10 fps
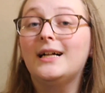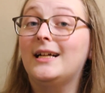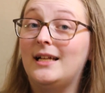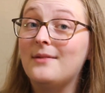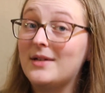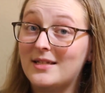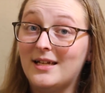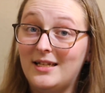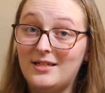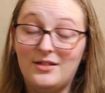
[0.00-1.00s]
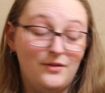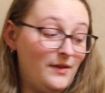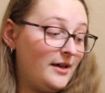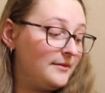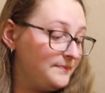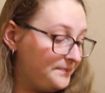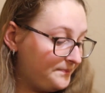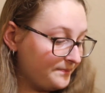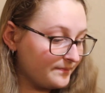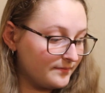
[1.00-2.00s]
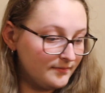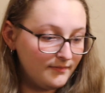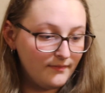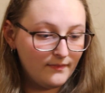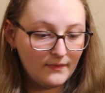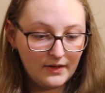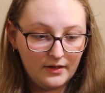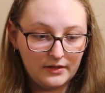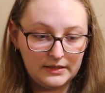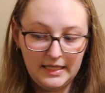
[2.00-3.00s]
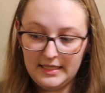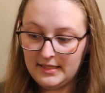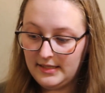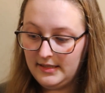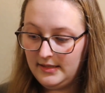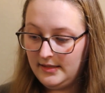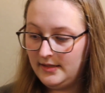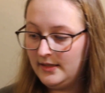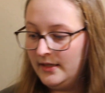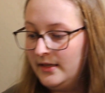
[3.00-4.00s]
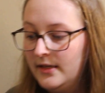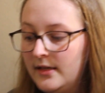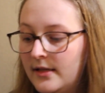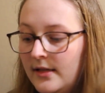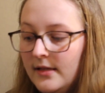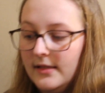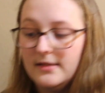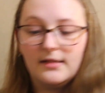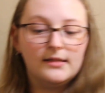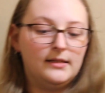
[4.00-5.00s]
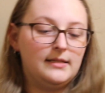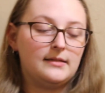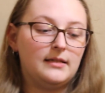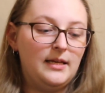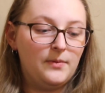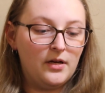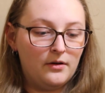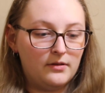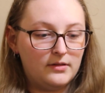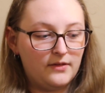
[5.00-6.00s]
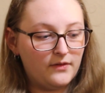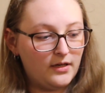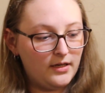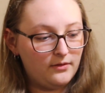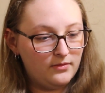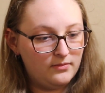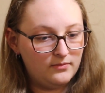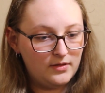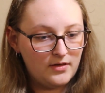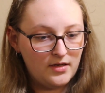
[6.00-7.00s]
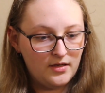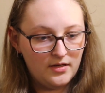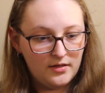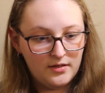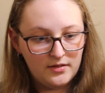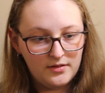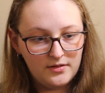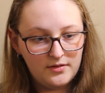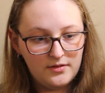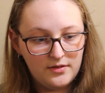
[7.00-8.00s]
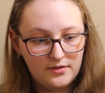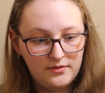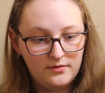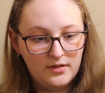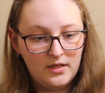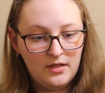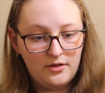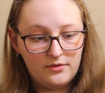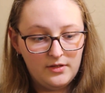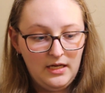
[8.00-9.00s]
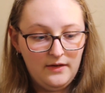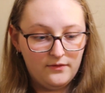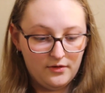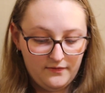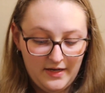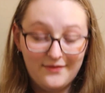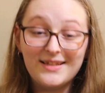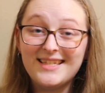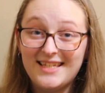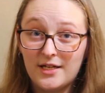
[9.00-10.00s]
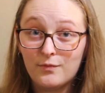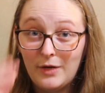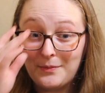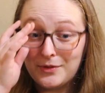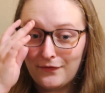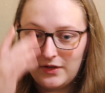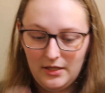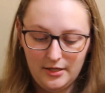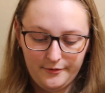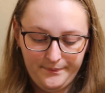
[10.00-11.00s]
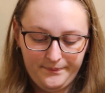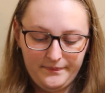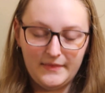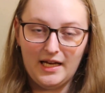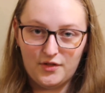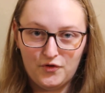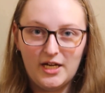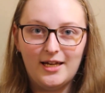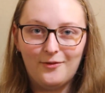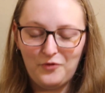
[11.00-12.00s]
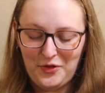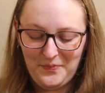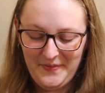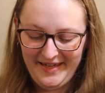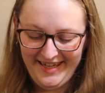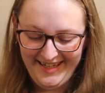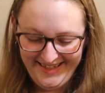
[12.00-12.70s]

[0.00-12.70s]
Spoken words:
I'm excited to do that. All right, let's keep going. I've got 1, 2, 3, 4, 5, 6 WIPs left to go. Thanks for hanging with me.